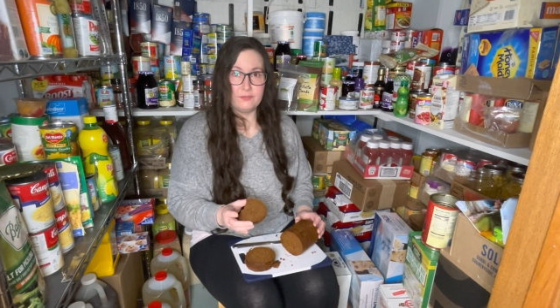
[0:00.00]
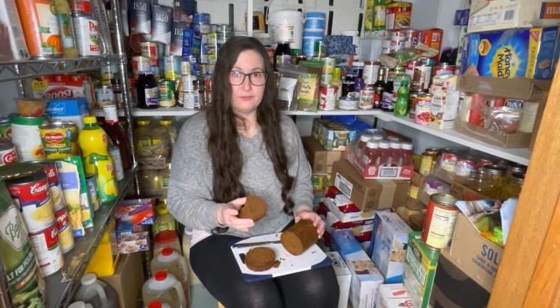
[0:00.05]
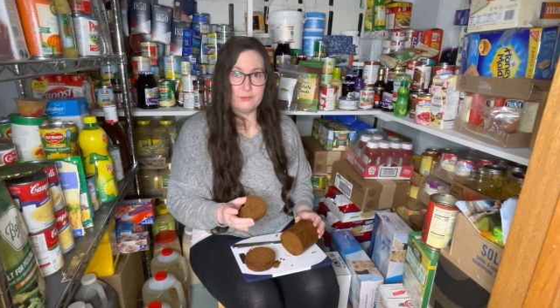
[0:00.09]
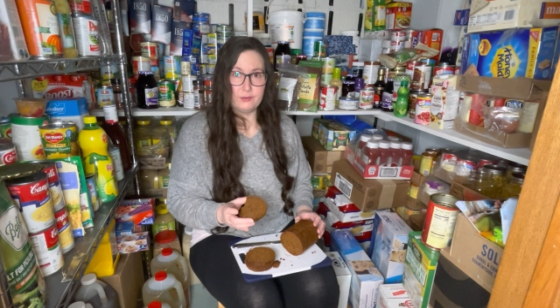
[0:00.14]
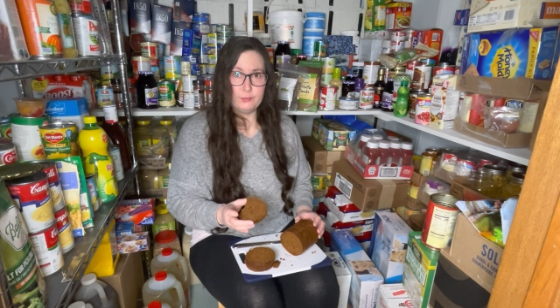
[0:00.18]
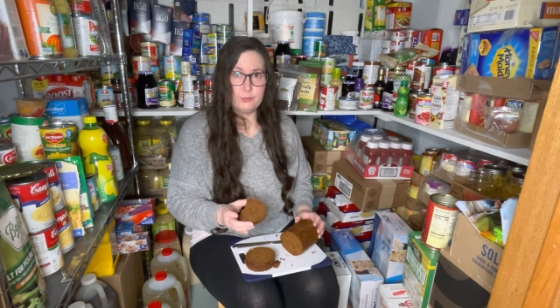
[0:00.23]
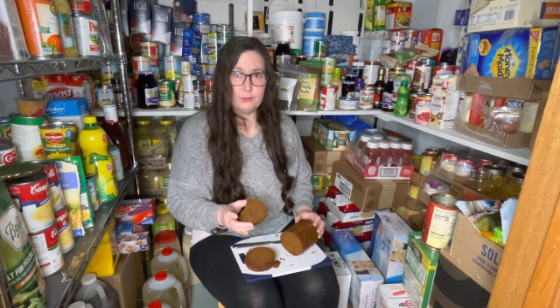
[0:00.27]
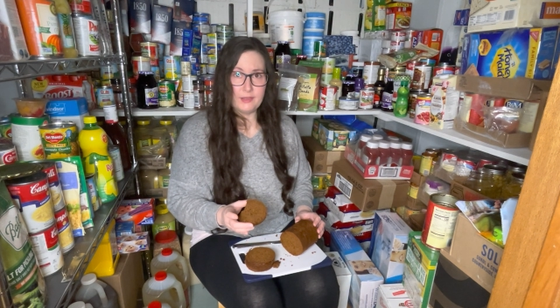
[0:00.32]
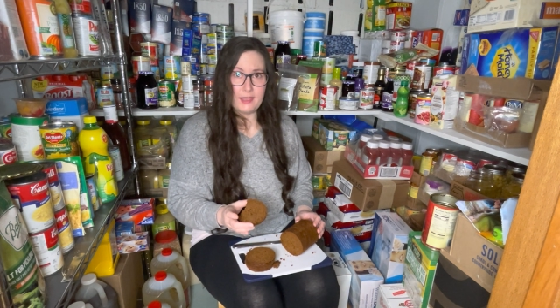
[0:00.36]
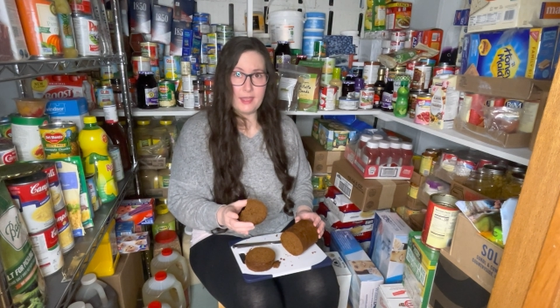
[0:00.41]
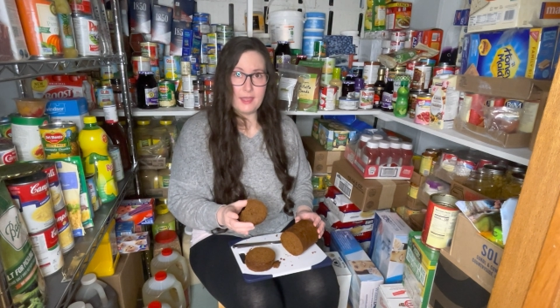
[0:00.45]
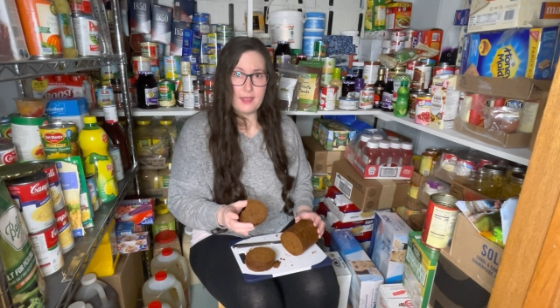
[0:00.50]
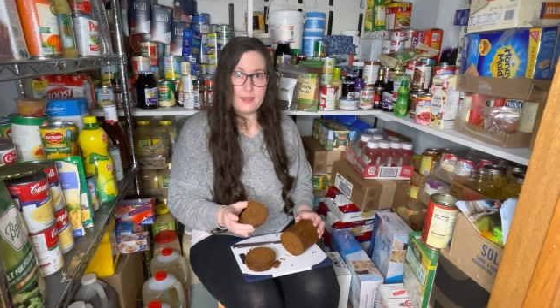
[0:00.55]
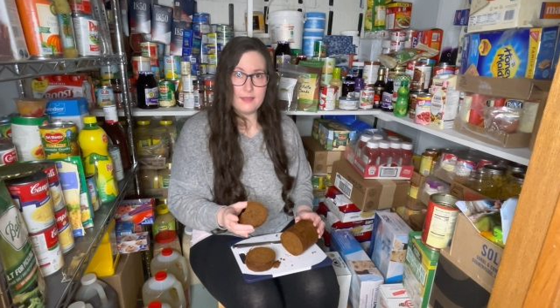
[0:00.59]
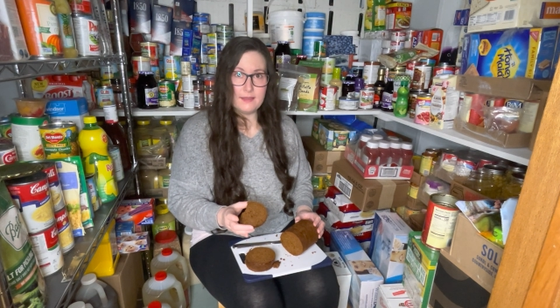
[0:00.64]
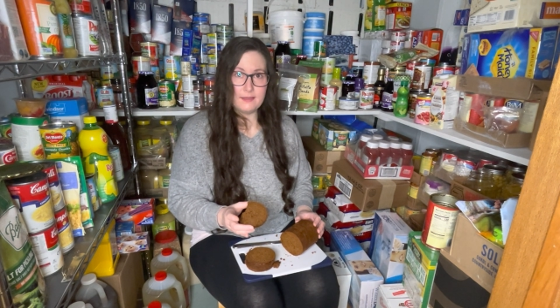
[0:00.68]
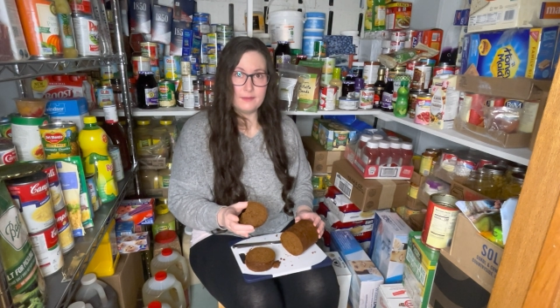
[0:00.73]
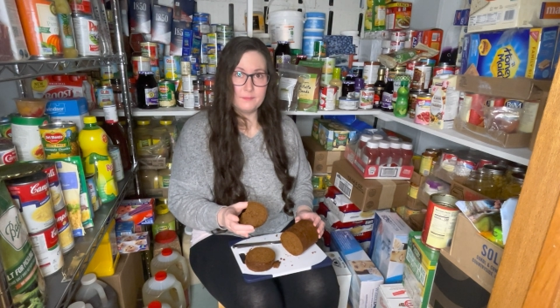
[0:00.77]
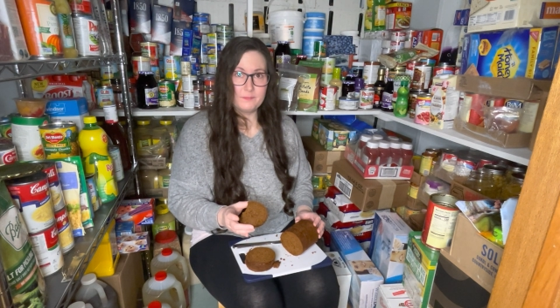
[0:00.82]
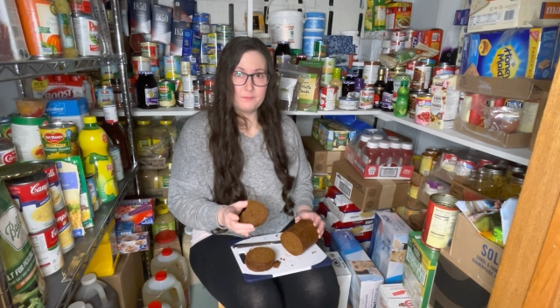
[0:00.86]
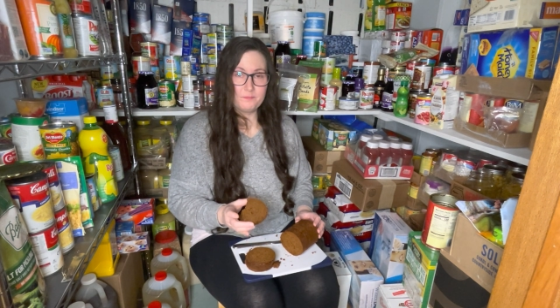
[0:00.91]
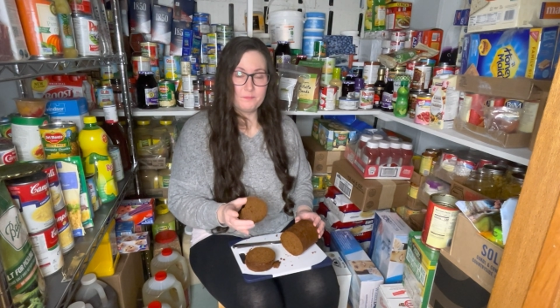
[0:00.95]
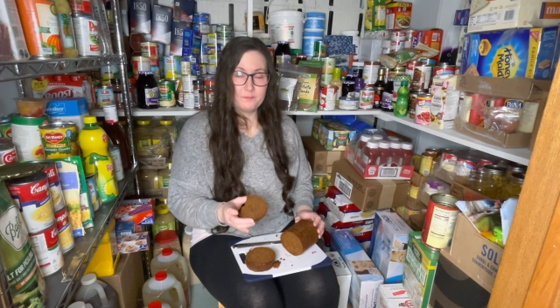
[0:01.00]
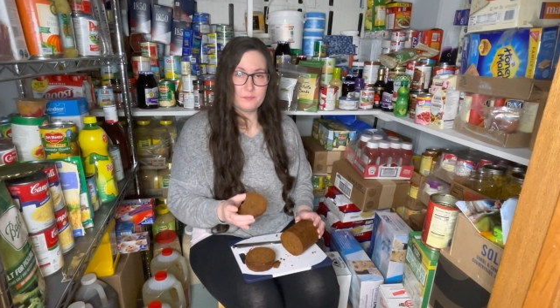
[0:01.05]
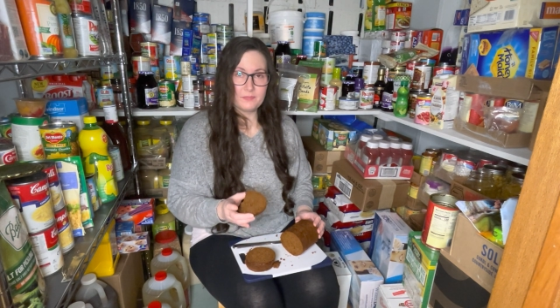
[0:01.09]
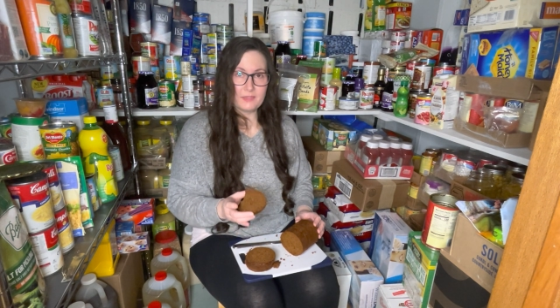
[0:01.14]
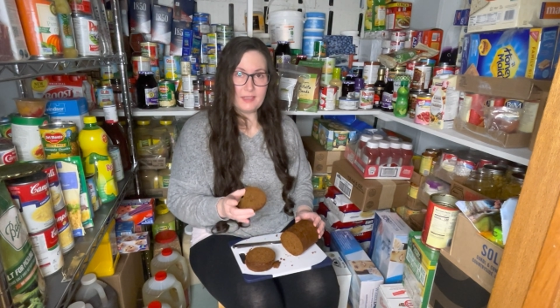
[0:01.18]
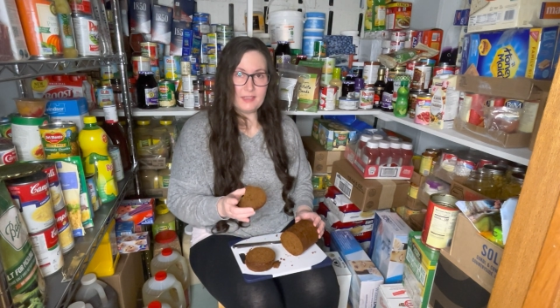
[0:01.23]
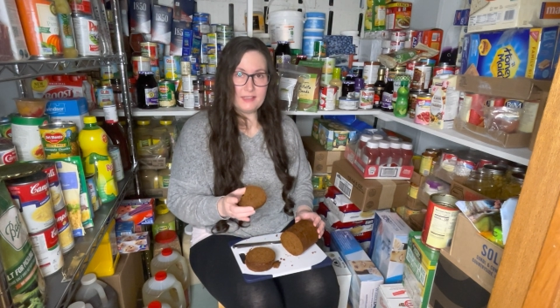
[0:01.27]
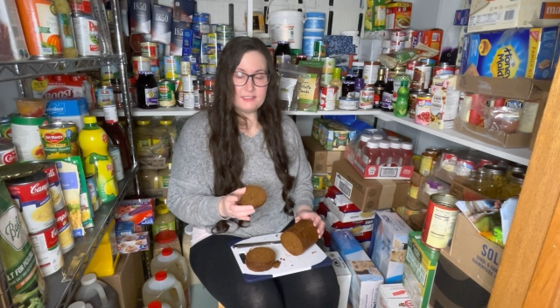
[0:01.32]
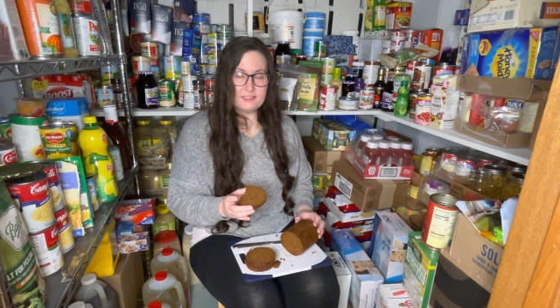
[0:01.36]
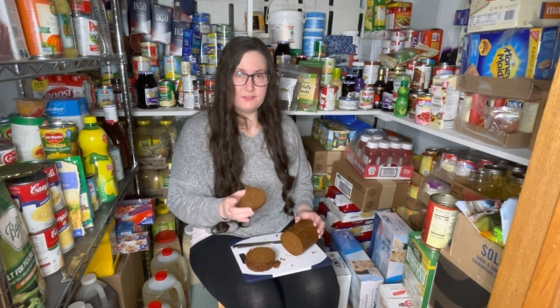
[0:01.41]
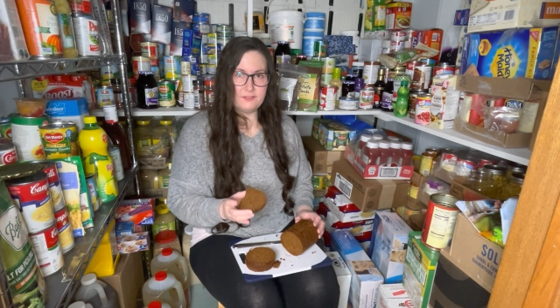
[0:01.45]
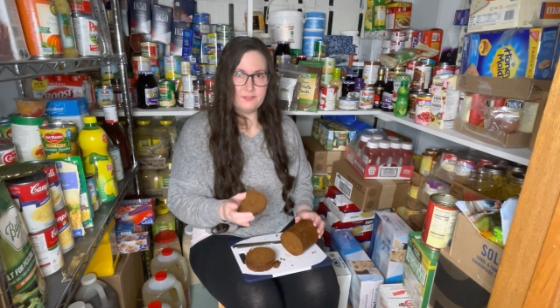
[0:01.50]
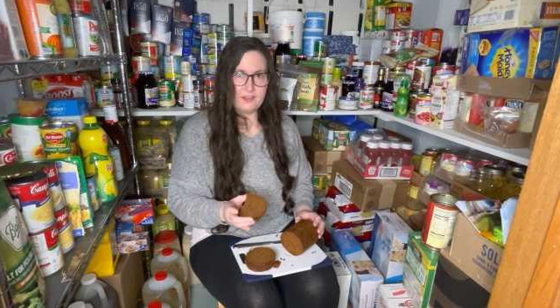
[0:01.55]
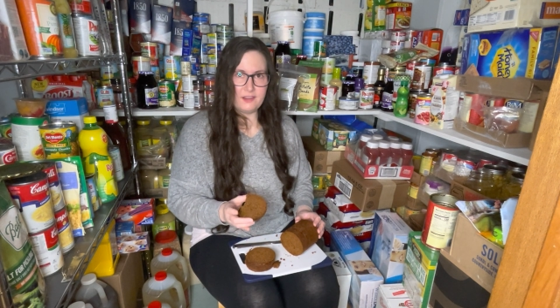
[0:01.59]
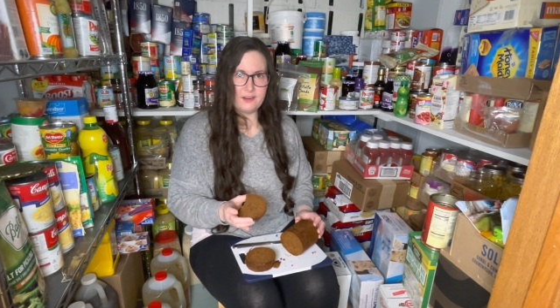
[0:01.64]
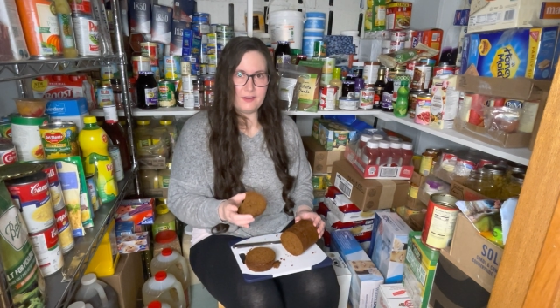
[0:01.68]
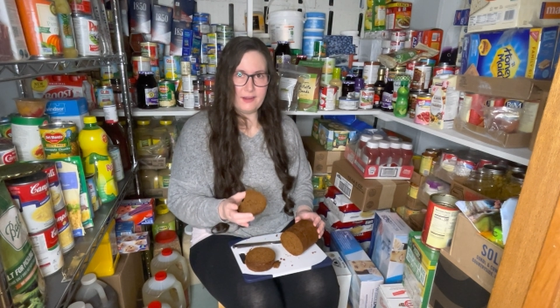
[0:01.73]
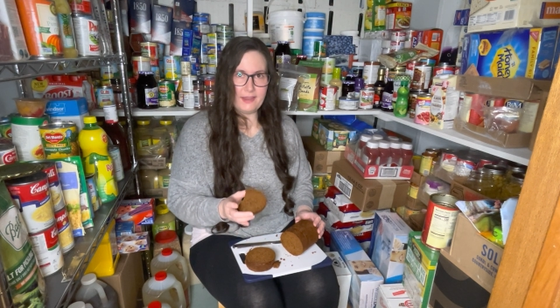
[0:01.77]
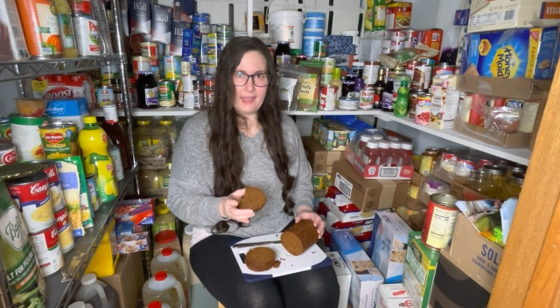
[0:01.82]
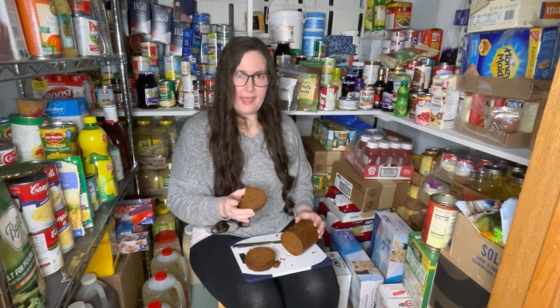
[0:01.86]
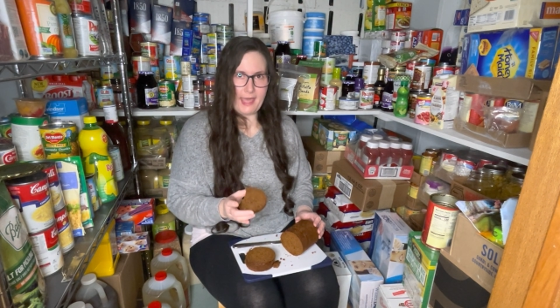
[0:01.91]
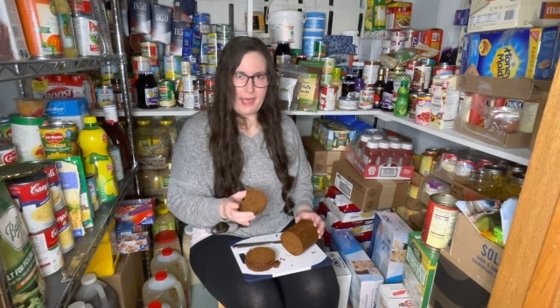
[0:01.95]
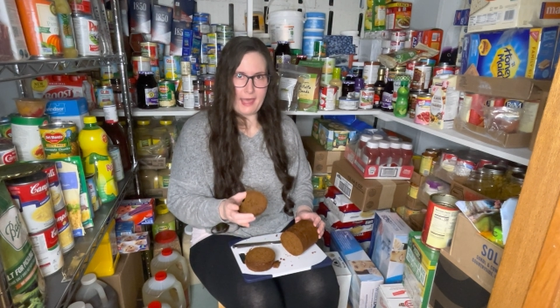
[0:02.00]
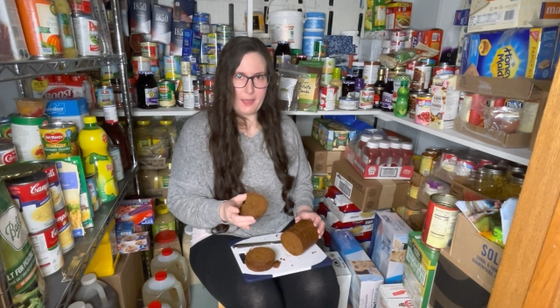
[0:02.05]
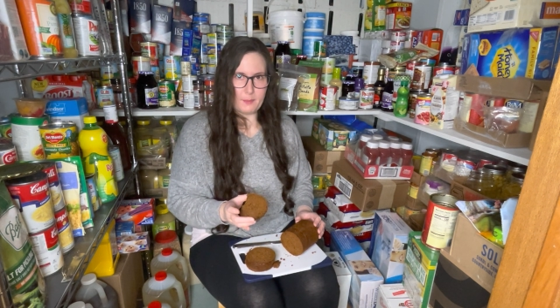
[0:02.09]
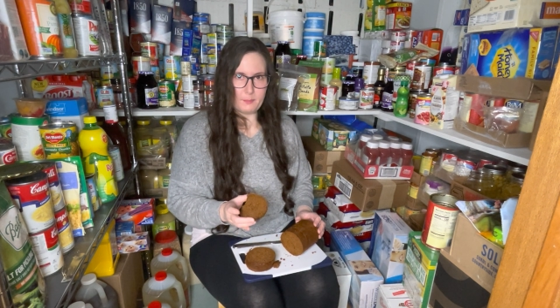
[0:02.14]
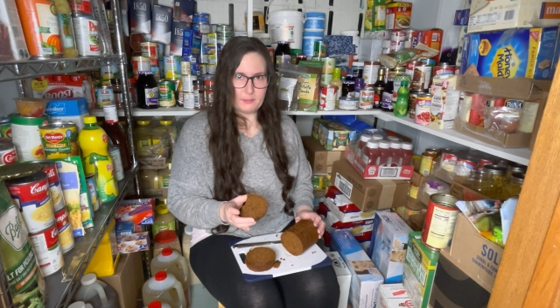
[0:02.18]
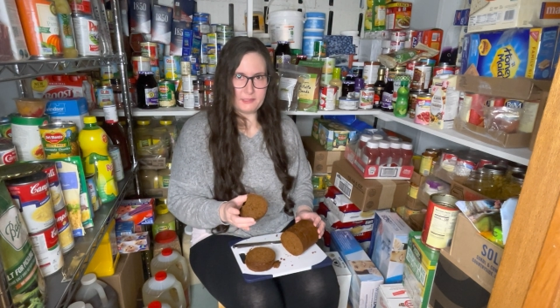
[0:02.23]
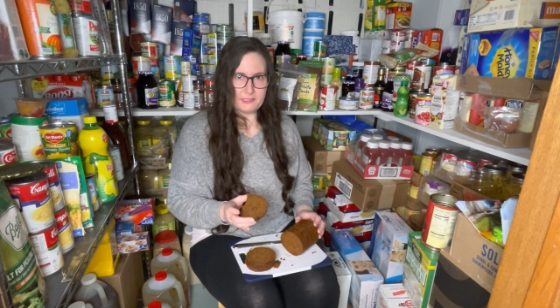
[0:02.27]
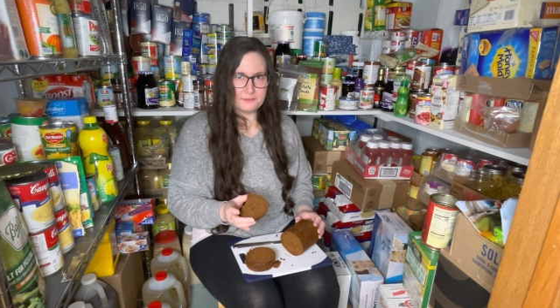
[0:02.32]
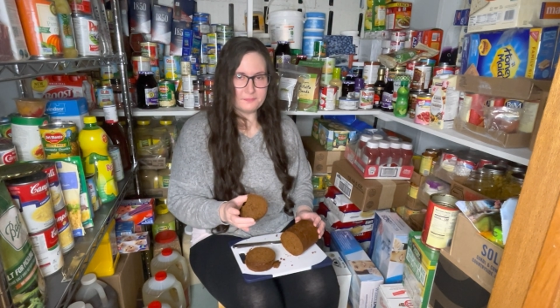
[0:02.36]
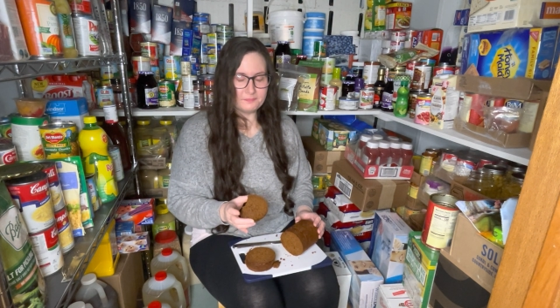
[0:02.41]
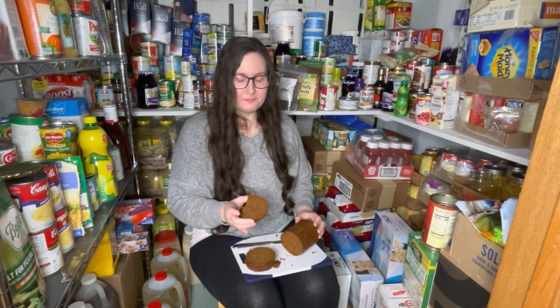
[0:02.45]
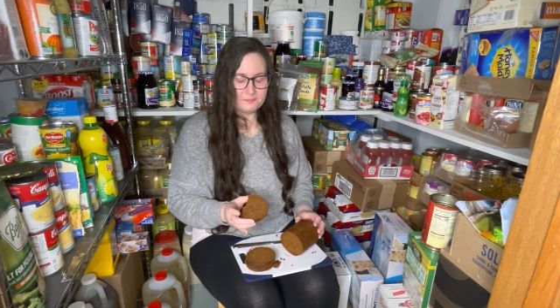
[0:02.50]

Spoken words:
fruitcake is very apt.